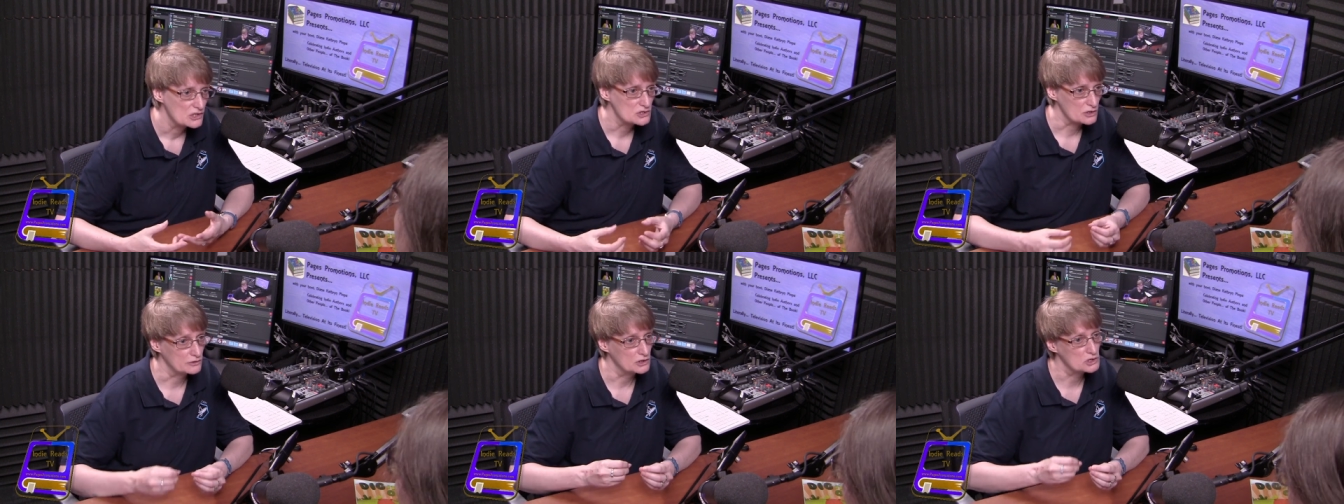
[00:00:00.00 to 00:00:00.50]

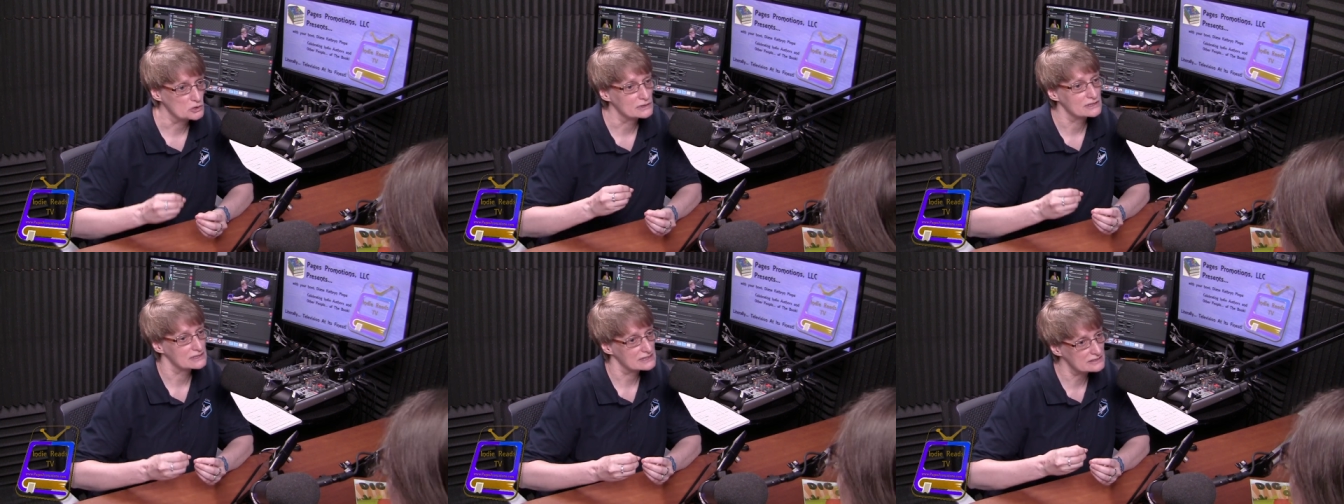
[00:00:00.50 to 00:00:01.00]
So mm-hmm. if you do a
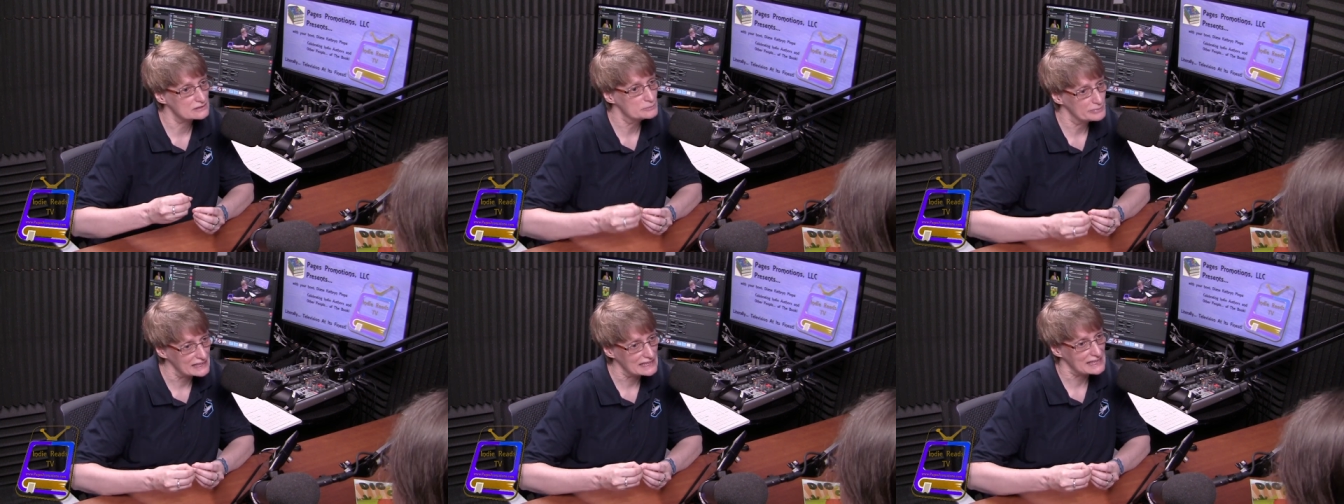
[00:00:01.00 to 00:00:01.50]
little
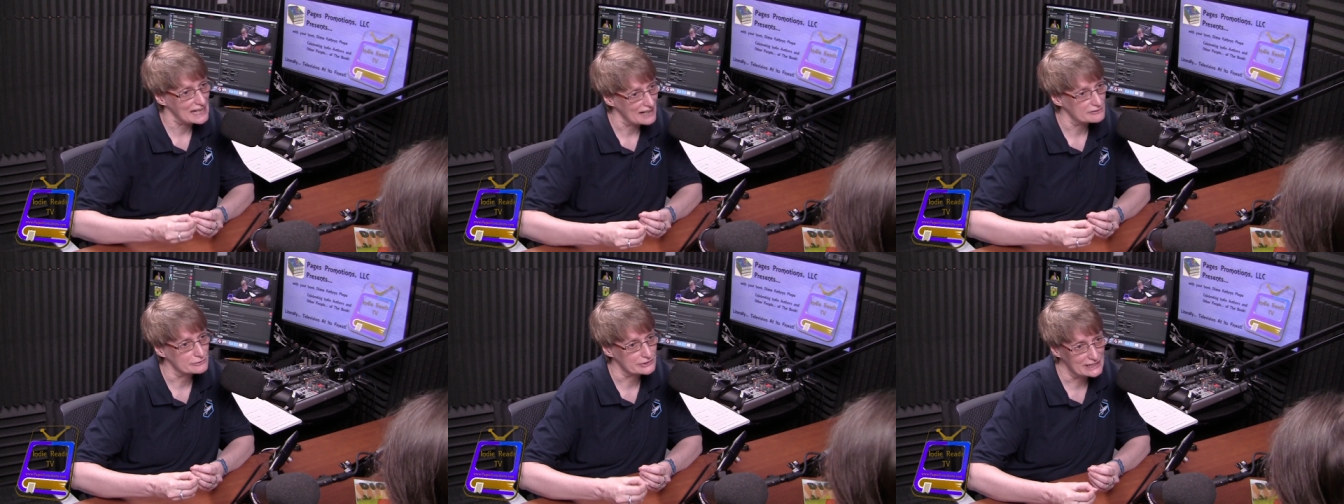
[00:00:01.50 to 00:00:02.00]
bit
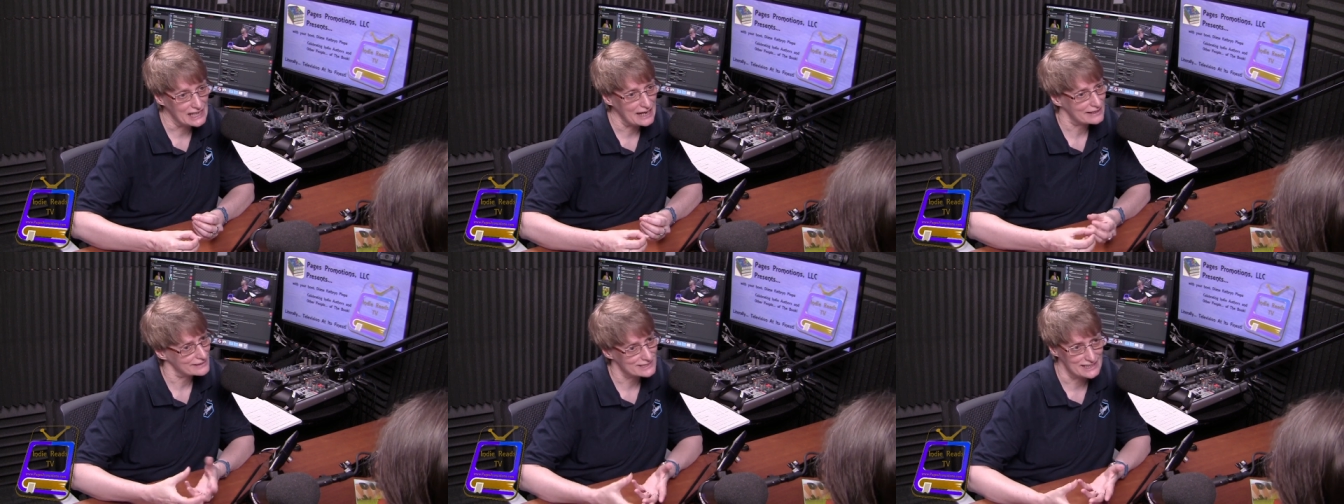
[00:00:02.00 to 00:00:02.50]
every day,
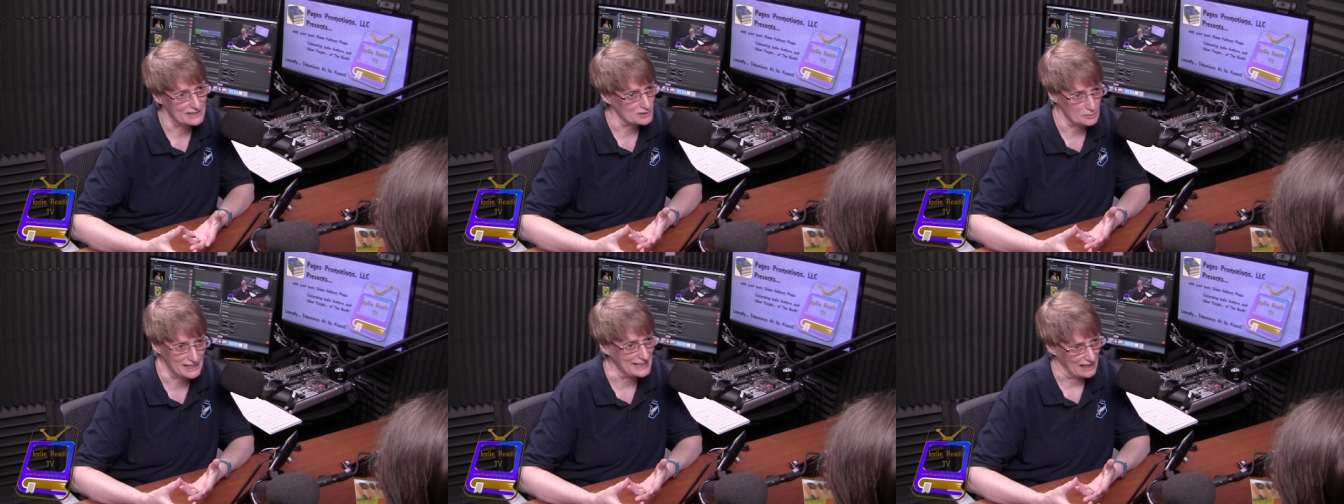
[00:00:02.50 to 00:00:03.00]
it doesn't have
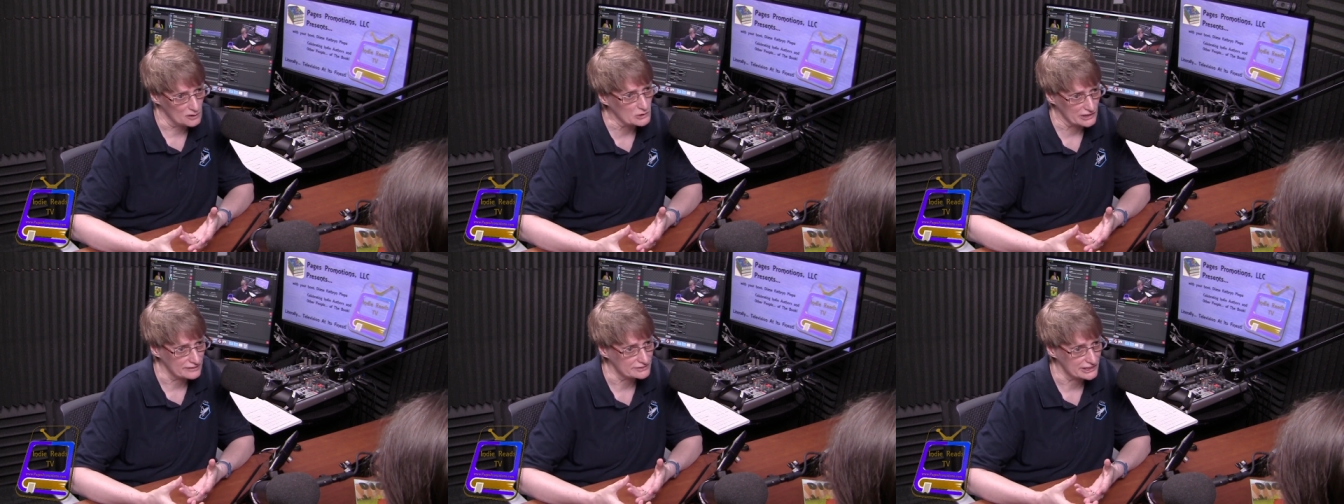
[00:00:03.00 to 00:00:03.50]
to be an
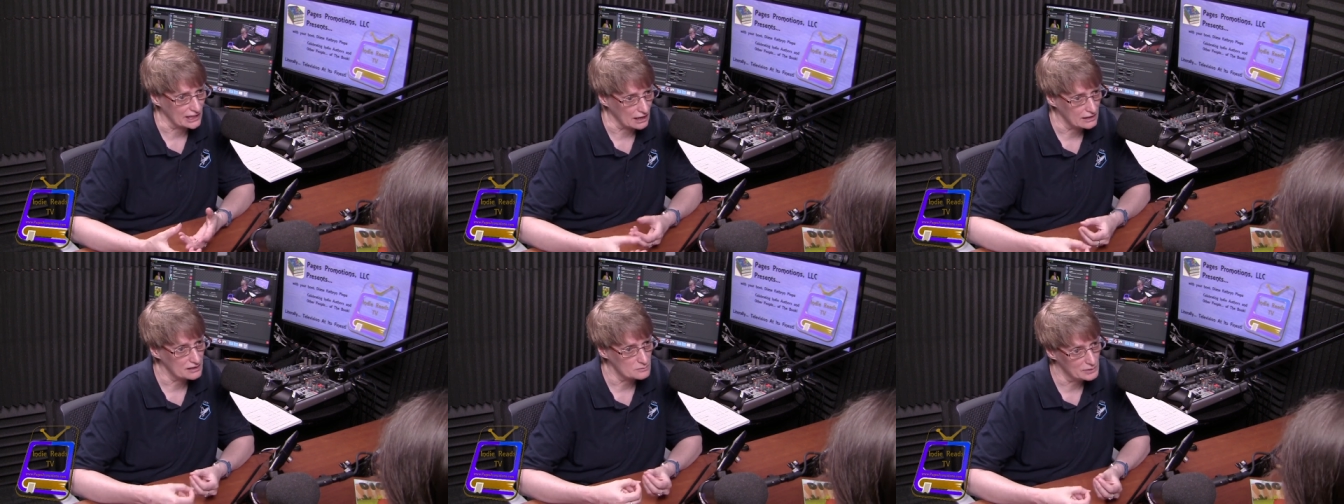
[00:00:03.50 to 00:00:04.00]
hour every
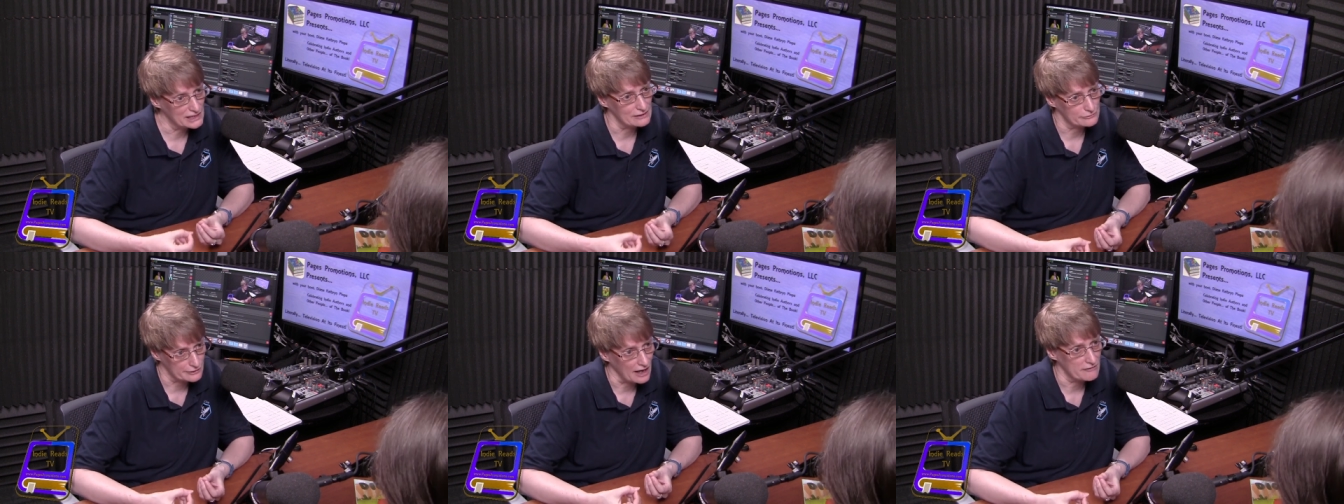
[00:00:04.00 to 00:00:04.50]
day, it can be
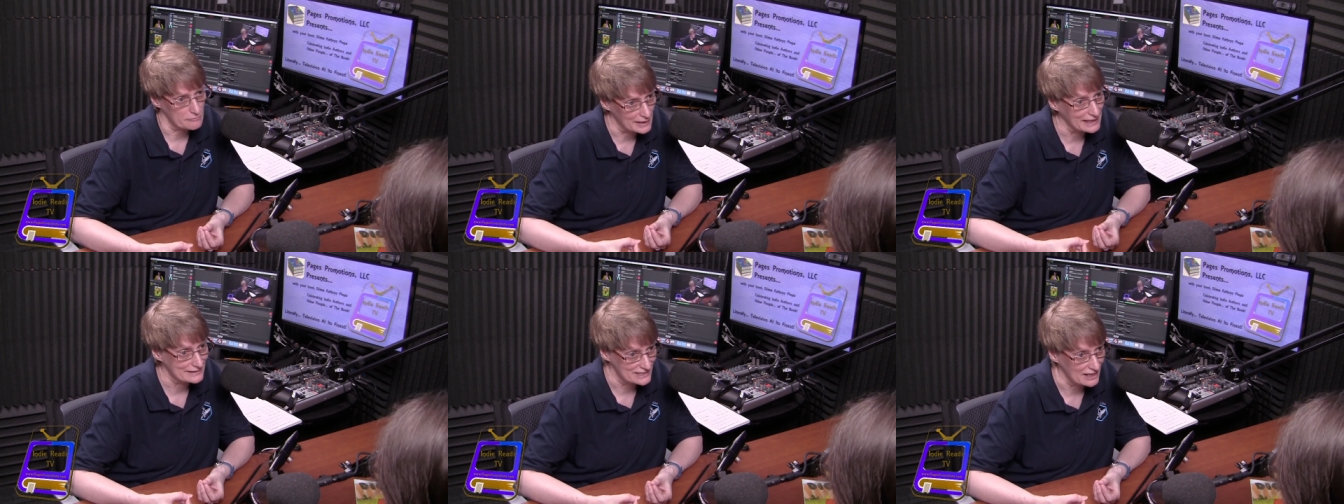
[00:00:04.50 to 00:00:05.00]
mm-hmm. five
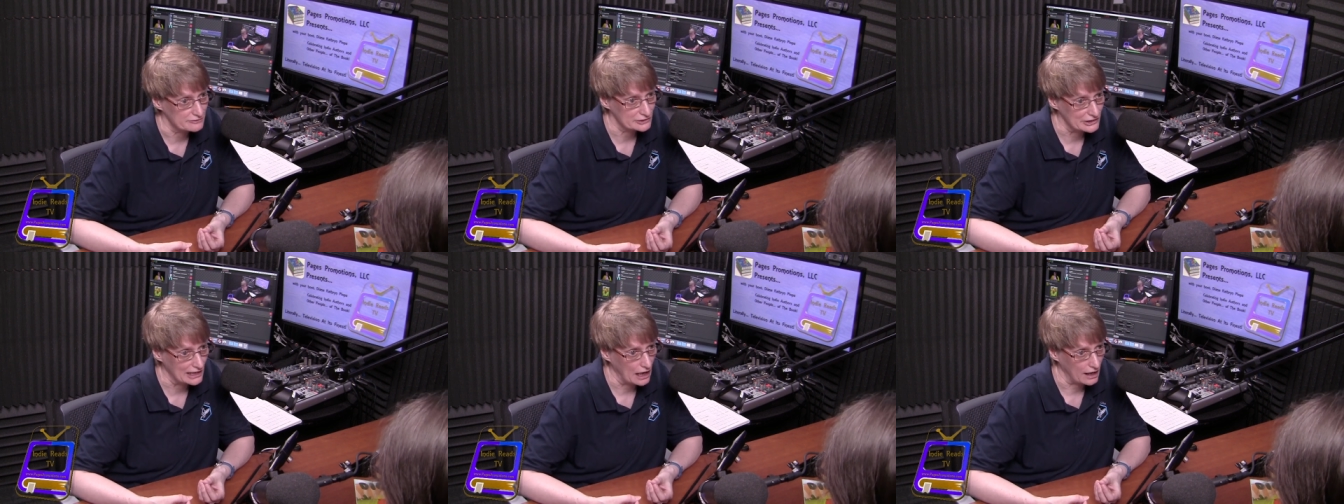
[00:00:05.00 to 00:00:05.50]
minutes
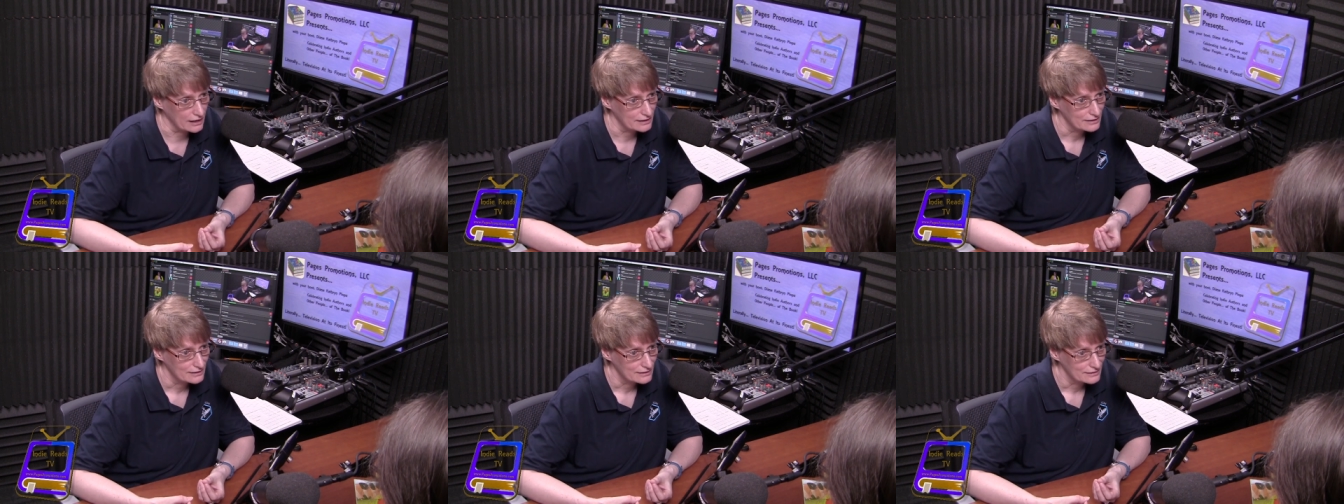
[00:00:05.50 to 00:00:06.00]
every day.
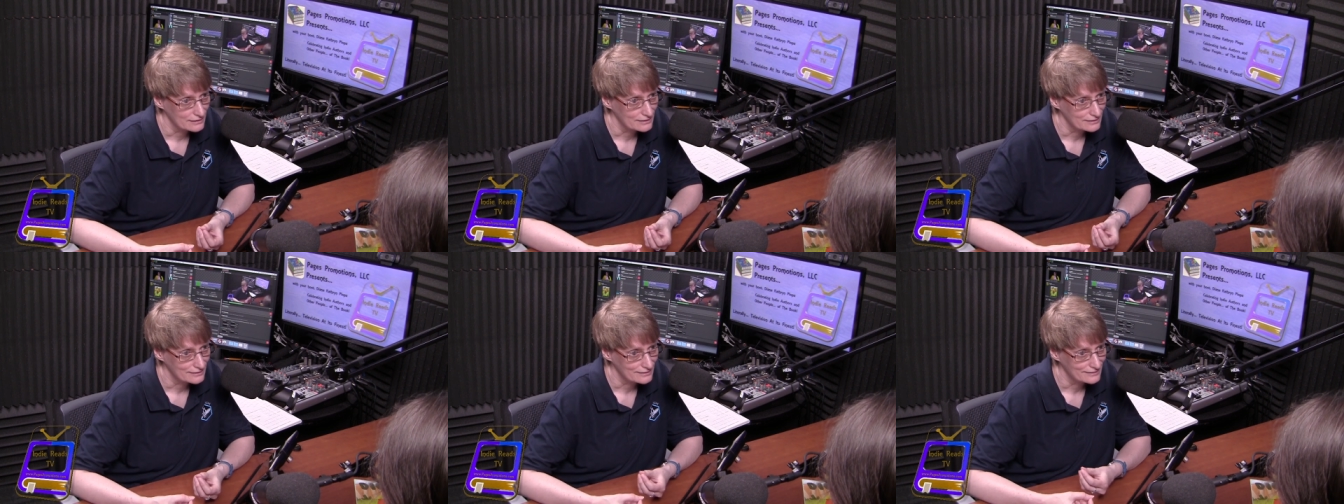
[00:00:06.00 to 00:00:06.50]

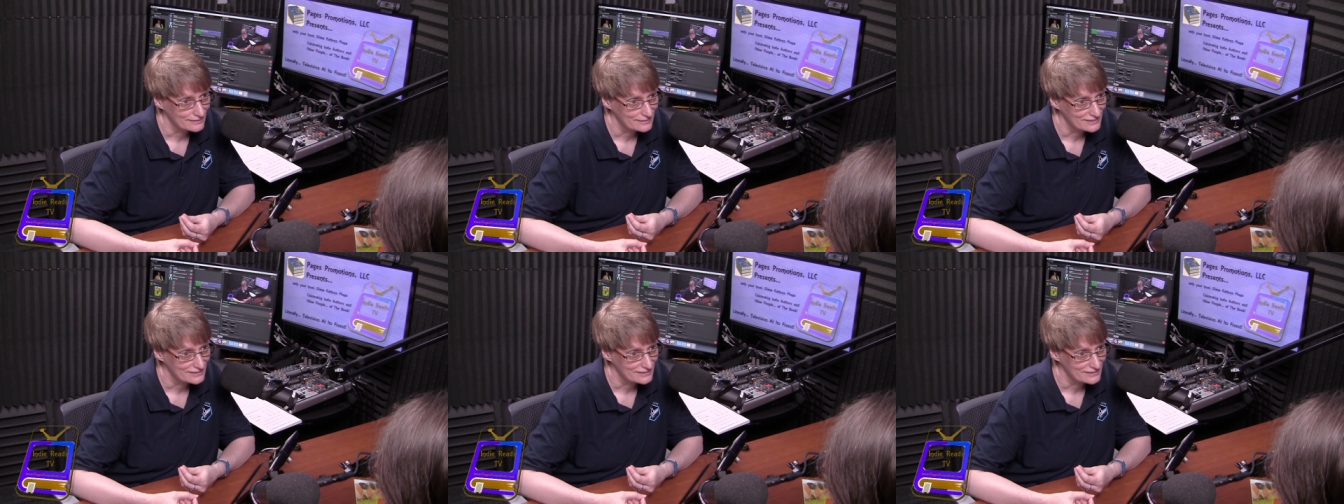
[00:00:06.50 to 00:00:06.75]
Exactly.